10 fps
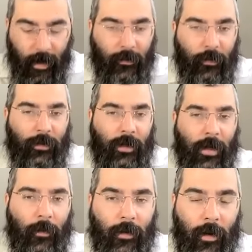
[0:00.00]
And so to
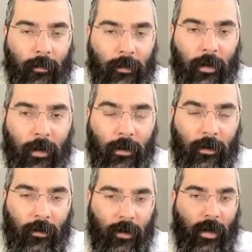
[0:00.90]
hear with the Rebbe,
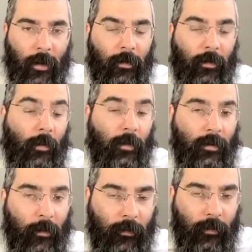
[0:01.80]
you give the example of the Rebbe,
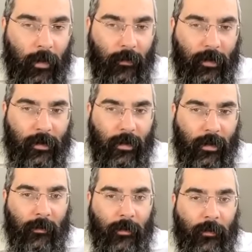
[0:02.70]
example of all of us, that
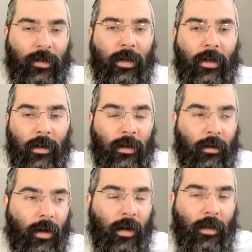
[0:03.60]
ultimately when we see a
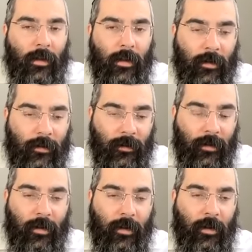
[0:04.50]
yid
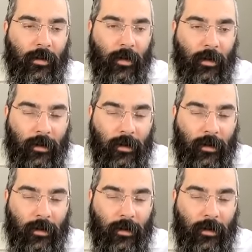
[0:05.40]
that they're